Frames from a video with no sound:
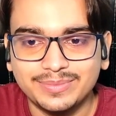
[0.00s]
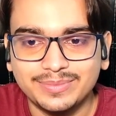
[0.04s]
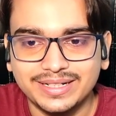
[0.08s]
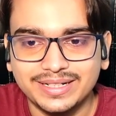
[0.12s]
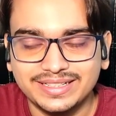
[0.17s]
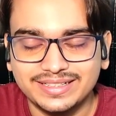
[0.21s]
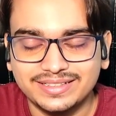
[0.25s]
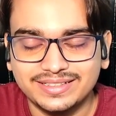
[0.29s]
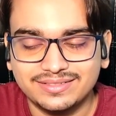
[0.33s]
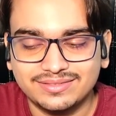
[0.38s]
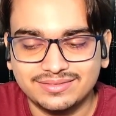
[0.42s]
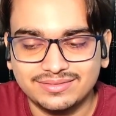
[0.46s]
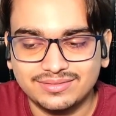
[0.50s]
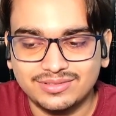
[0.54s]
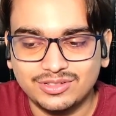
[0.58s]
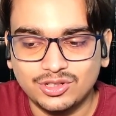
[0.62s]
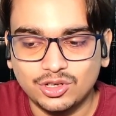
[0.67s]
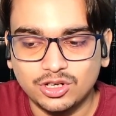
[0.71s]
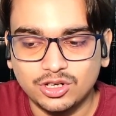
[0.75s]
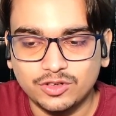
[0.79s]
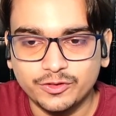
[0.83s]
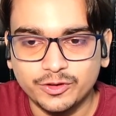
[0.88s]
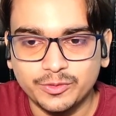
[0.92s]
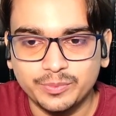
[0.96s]
but
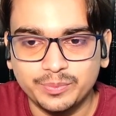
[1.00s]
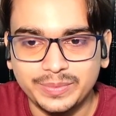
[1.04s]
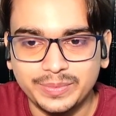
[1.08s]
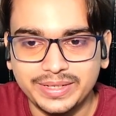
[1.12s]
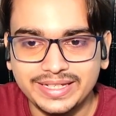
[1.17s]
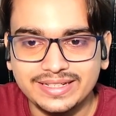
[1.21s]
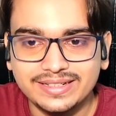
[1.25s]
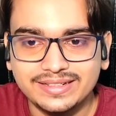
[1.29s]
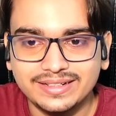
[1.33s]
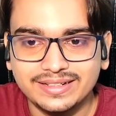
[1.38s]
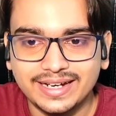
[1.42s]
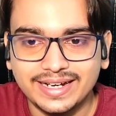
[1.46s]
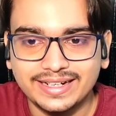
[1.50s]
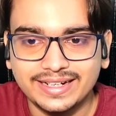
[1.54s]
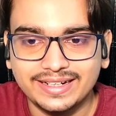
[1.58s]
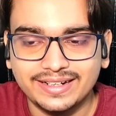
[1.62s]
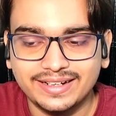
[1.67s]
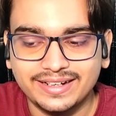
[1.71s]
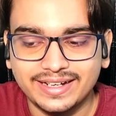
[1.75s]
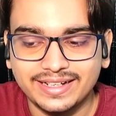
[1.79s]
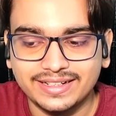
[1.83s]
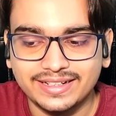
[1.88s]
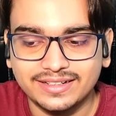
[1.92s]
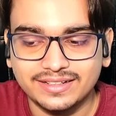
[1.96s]
not for me
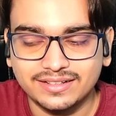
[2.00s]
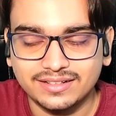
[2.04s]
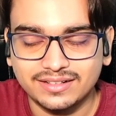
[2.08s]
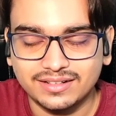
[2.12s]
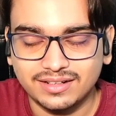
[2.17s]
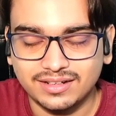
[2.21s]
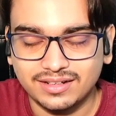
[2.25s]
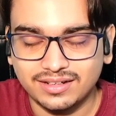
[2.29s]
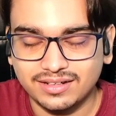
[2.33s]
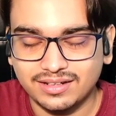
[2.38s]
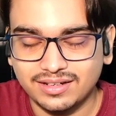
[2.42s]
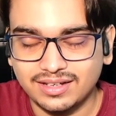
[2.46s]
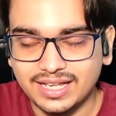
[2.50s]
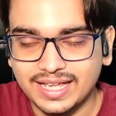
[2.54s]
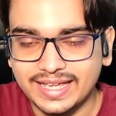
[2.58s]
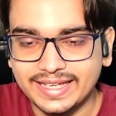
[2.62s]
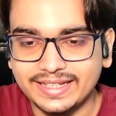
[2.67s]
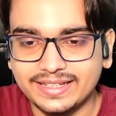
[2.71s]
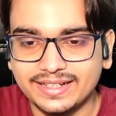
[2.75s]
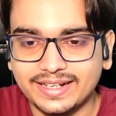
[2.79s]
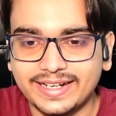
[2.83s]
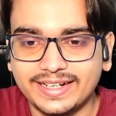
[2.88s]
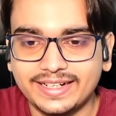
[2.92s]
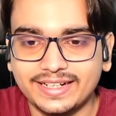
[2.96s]

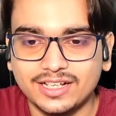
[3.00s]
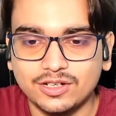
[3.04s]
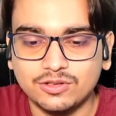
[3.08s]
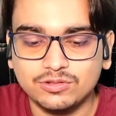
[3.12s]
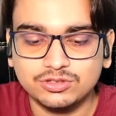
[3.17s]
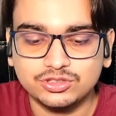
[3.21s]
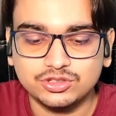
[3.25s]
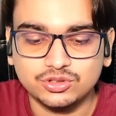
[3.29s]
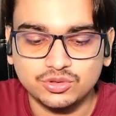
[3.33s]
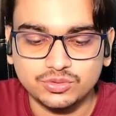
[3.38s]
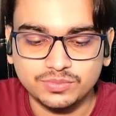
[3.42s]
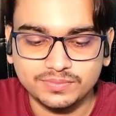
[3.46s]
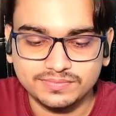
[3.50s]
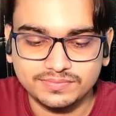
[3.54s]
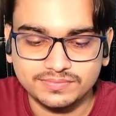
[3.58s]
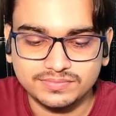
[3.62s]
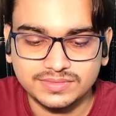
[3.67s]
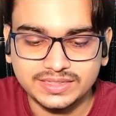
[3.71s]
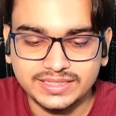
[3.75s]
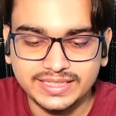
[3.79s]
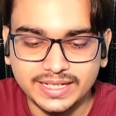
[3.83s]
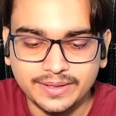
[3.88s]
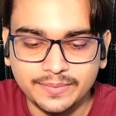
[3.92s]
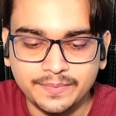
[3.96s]
like right now. So
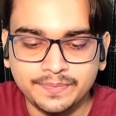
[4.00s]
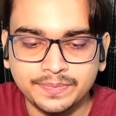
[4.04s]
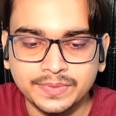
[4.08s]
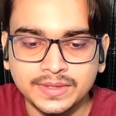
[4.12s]
yeah,